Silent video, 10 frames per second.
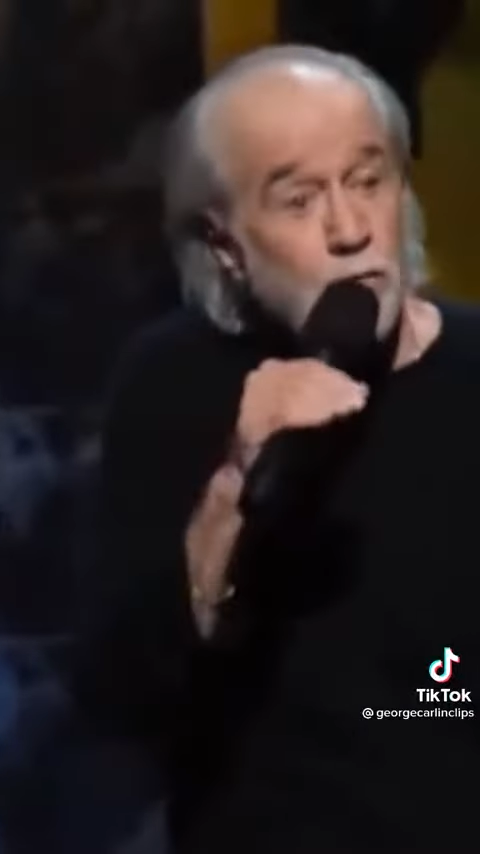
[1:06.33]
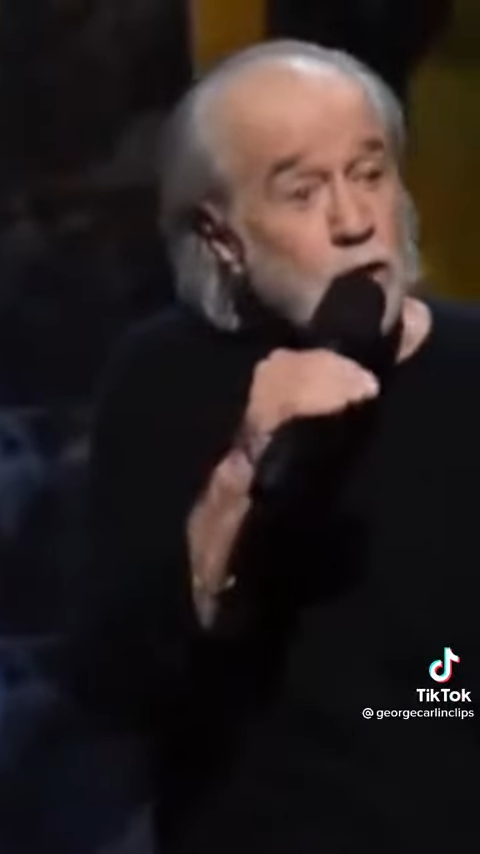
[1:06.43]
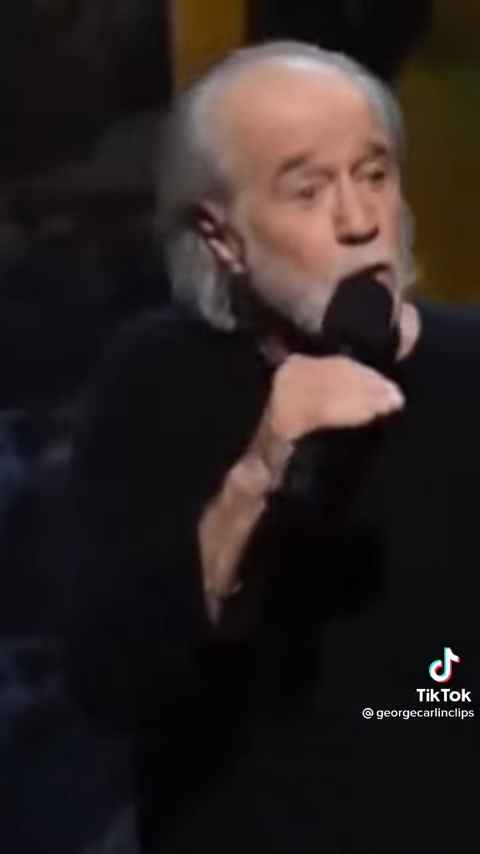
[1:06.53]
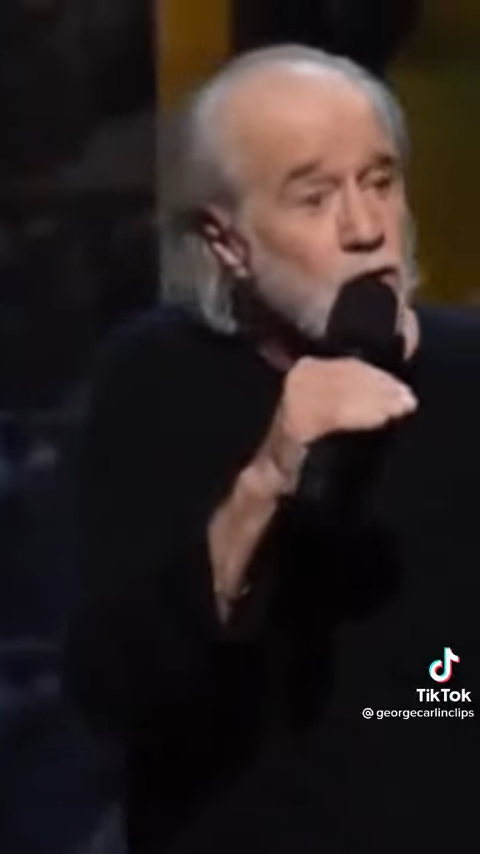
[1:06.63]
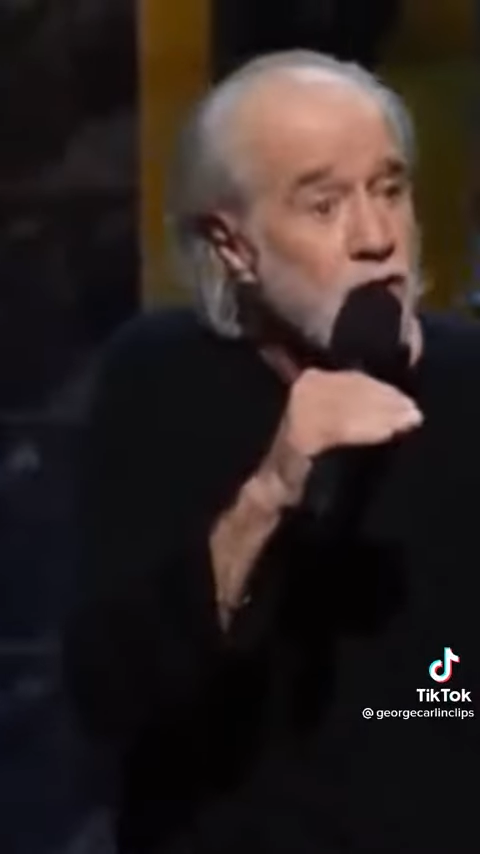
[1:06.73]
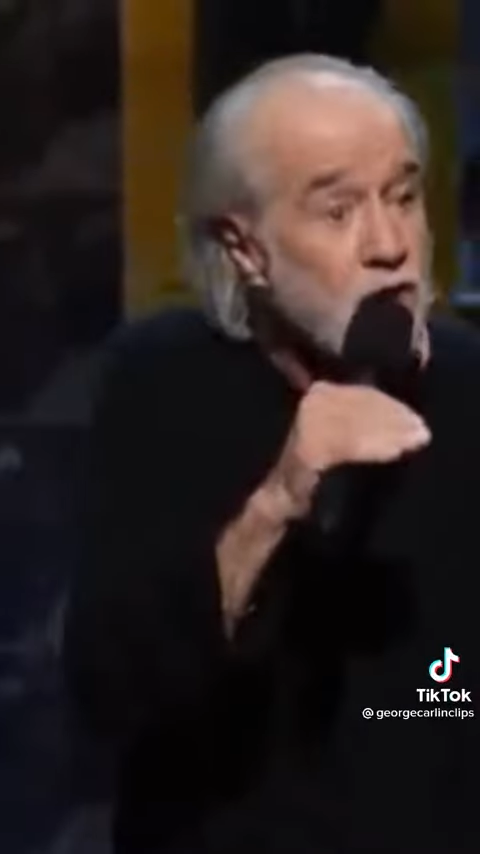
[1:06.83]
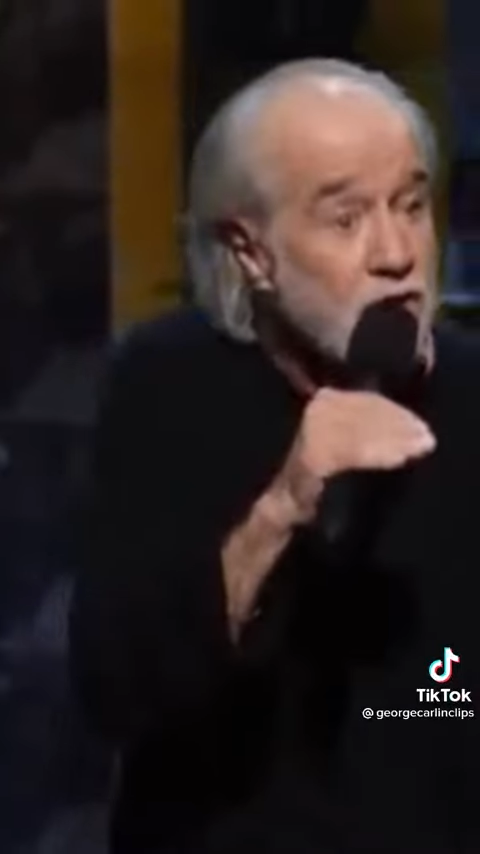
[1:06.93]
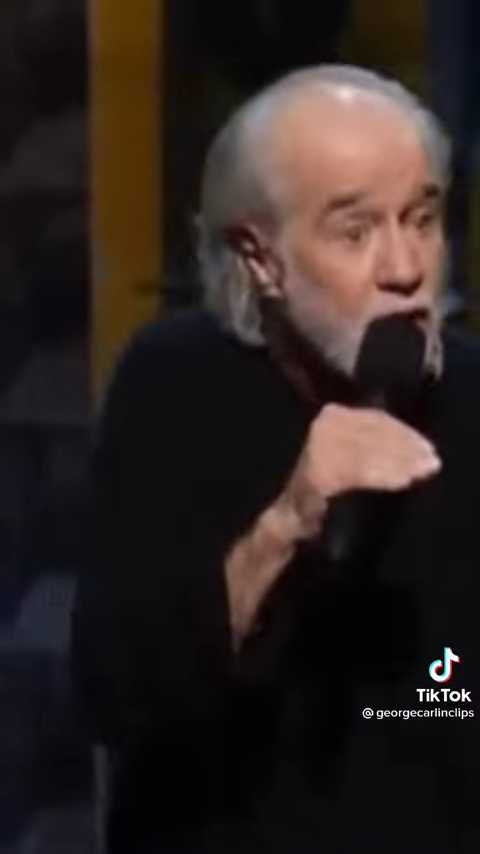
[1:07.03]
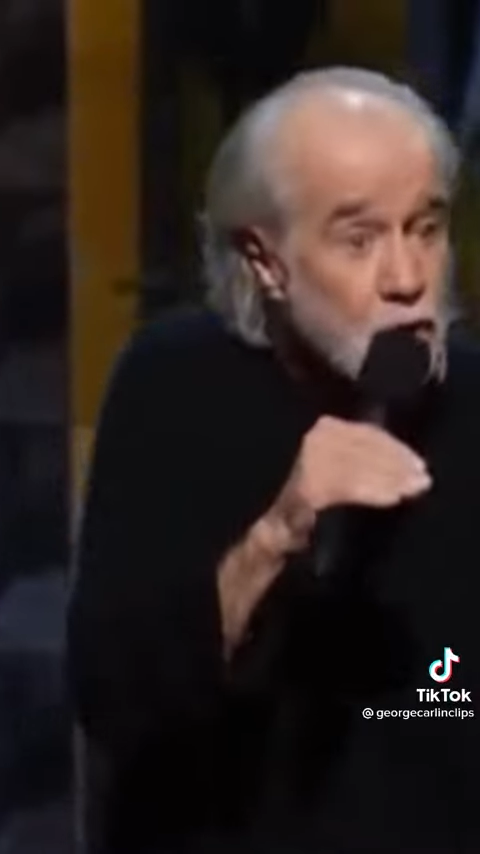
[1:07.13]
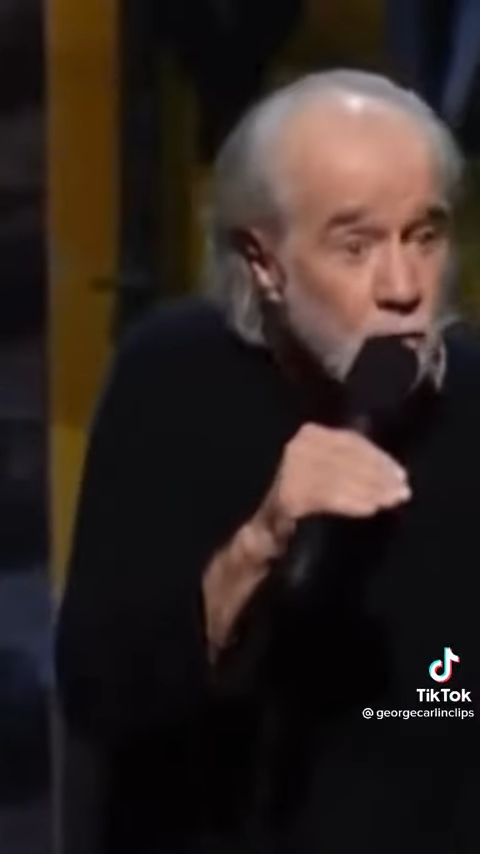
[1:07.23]
to reduce
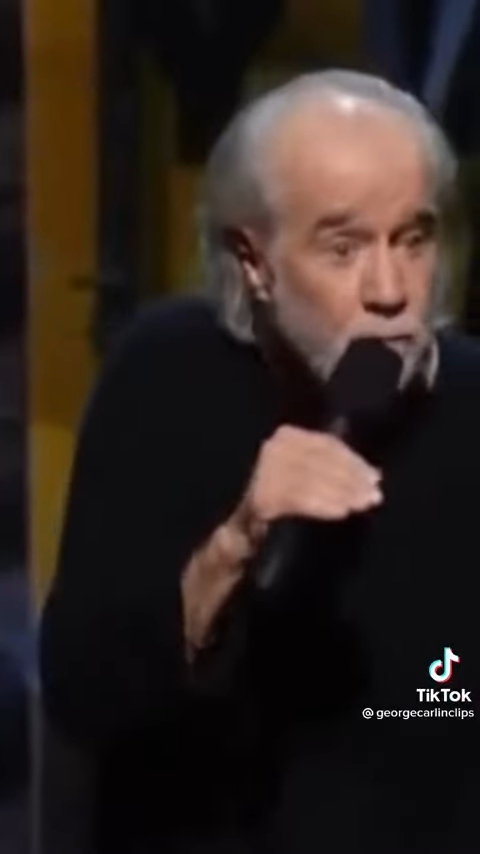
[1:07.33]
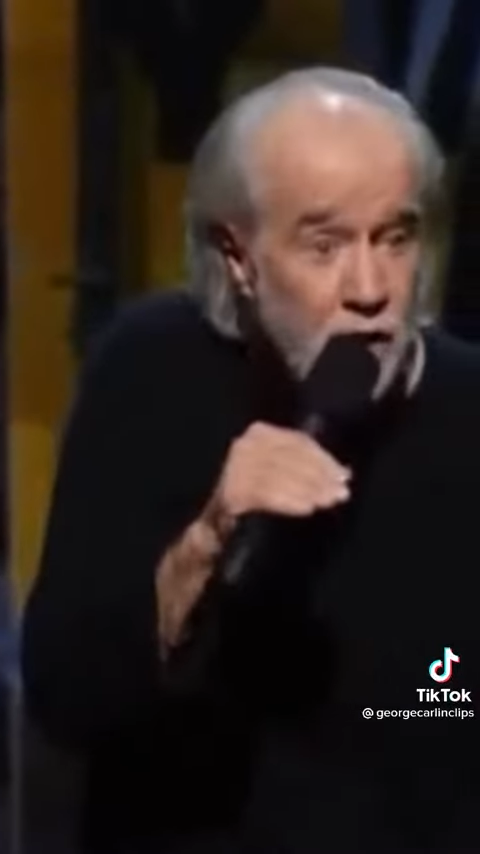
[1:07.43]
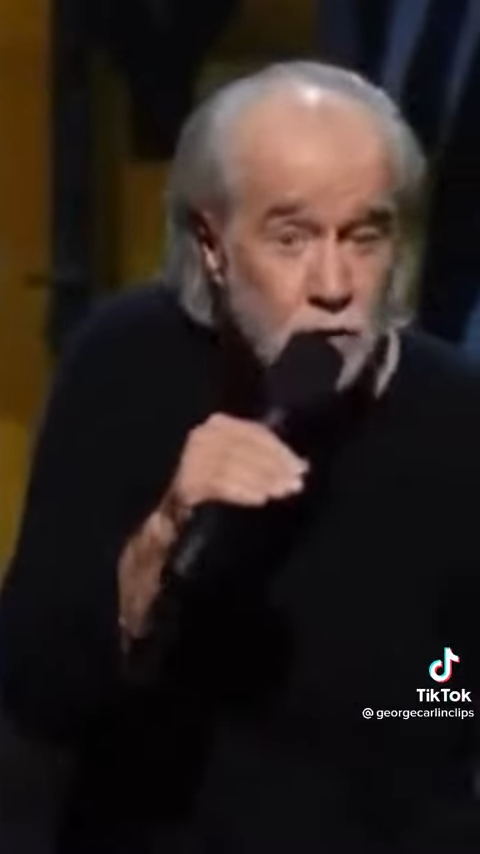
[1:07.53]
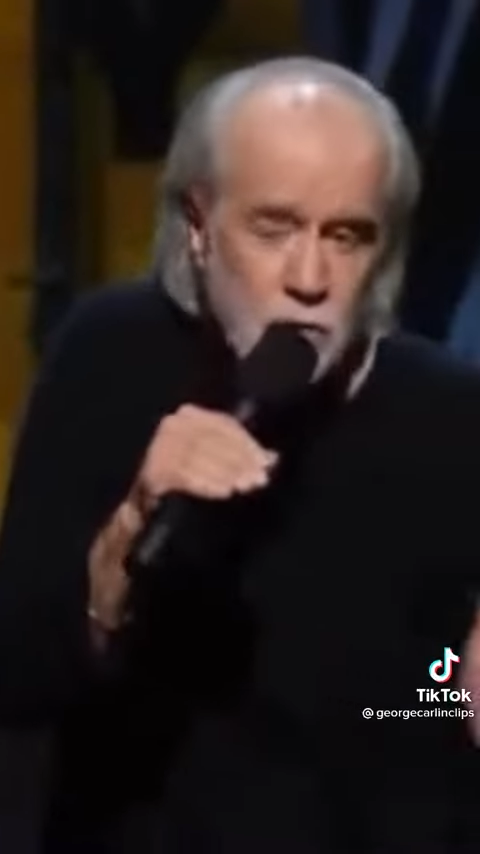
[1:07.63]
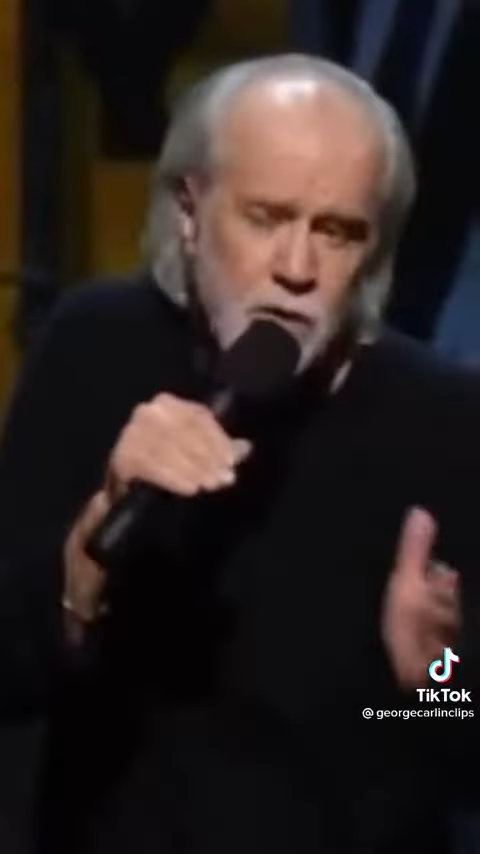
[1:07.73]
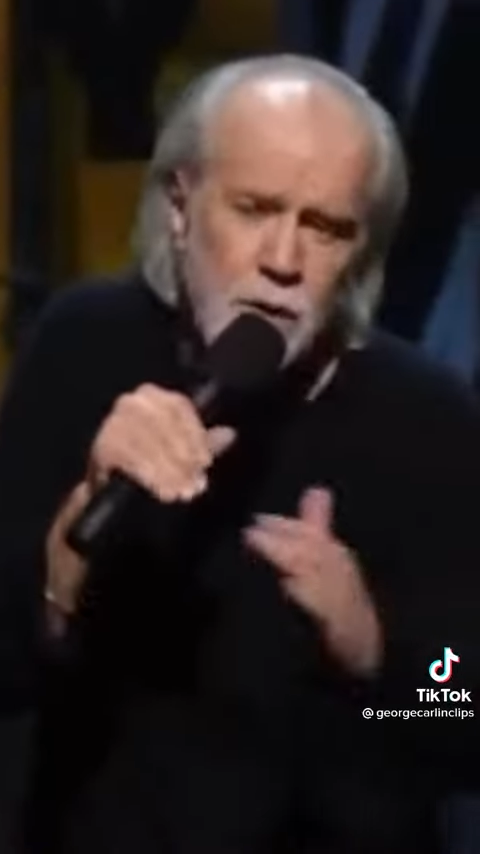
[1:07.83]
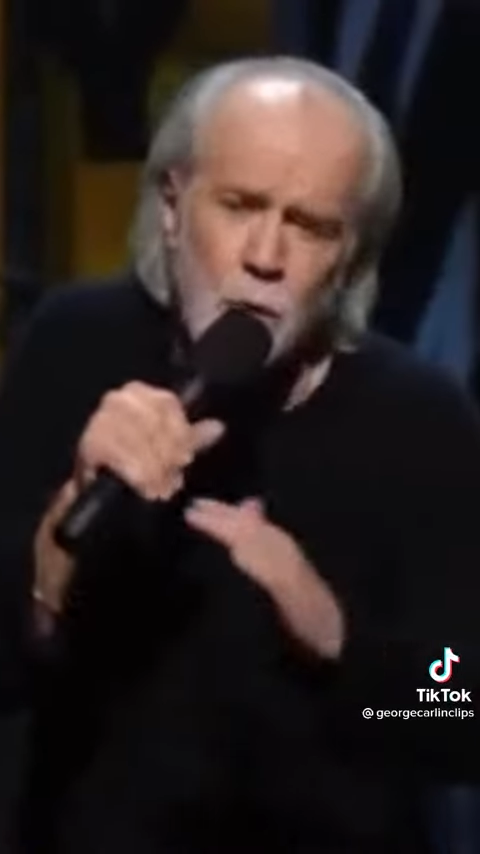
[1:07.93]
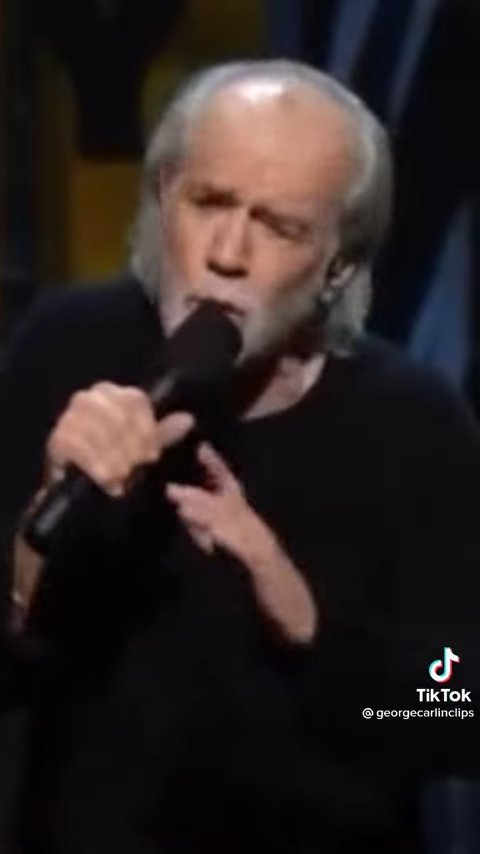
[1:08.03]
their sexual pleasure so